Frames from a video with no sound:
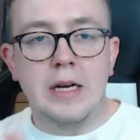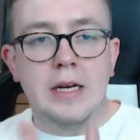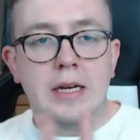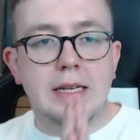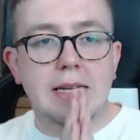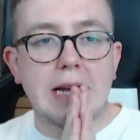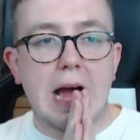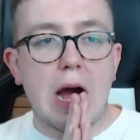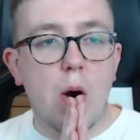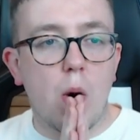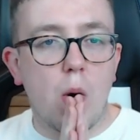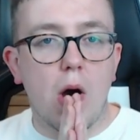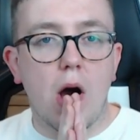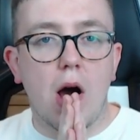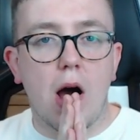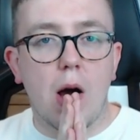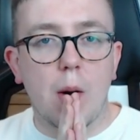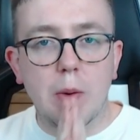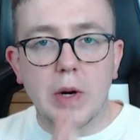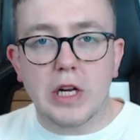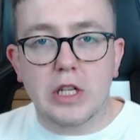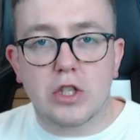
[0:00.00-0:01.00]
Now, I'm
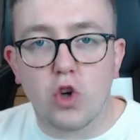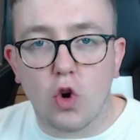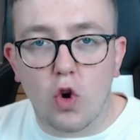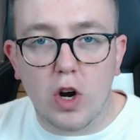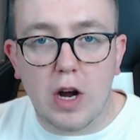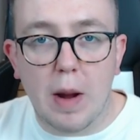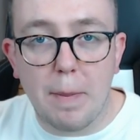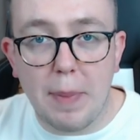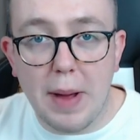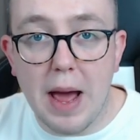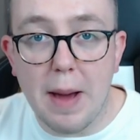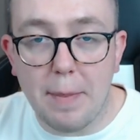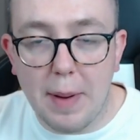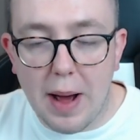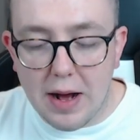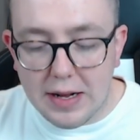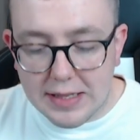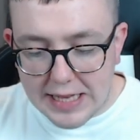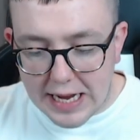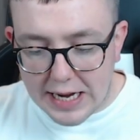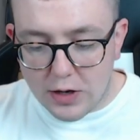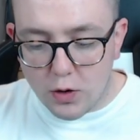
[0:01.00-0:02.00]
going to talk a bit about
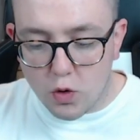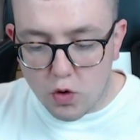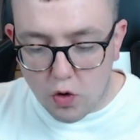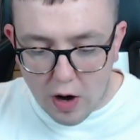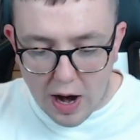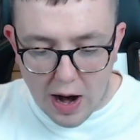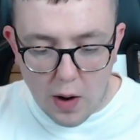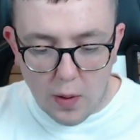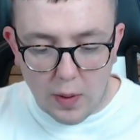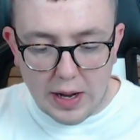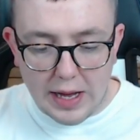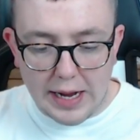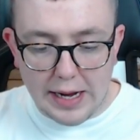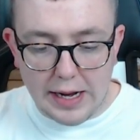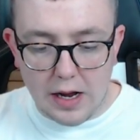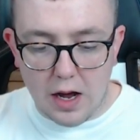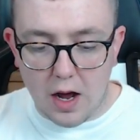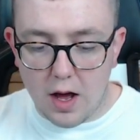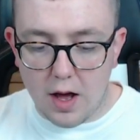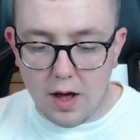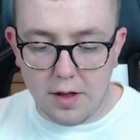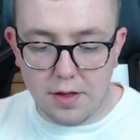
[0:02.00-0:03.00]
Daniel Crowley.
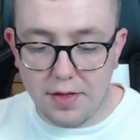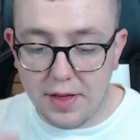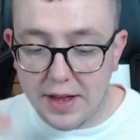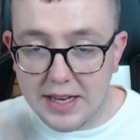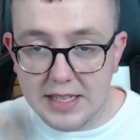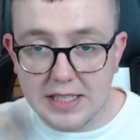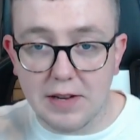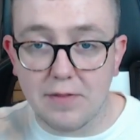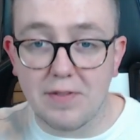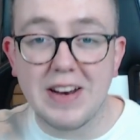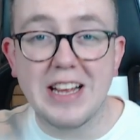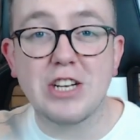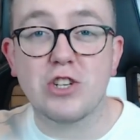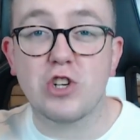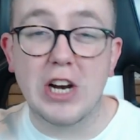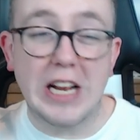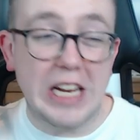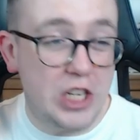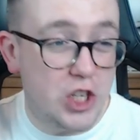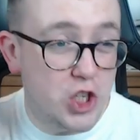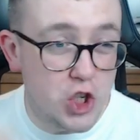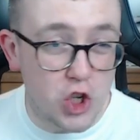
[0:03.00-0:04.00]
Uh, things have
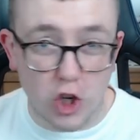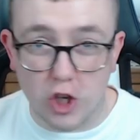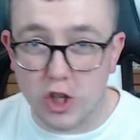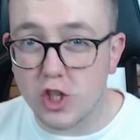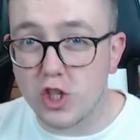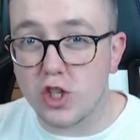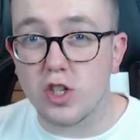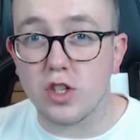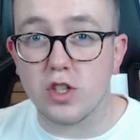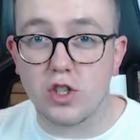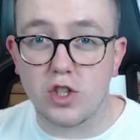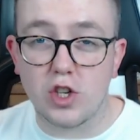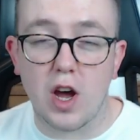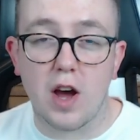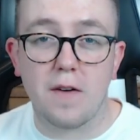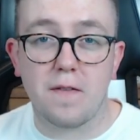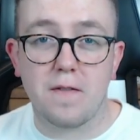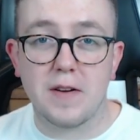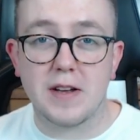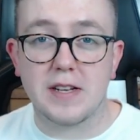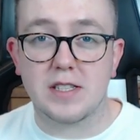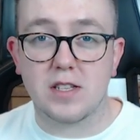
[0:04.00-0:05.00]
literally just
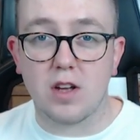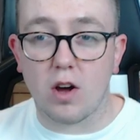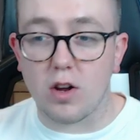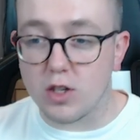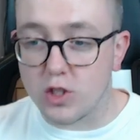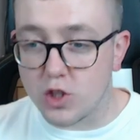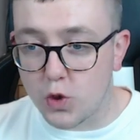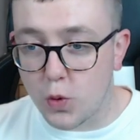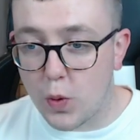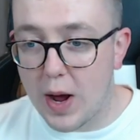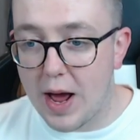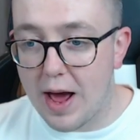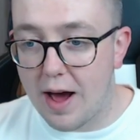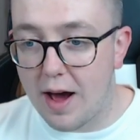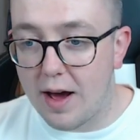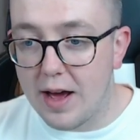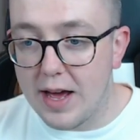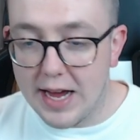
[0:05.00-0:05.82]
surfaced on Twitter.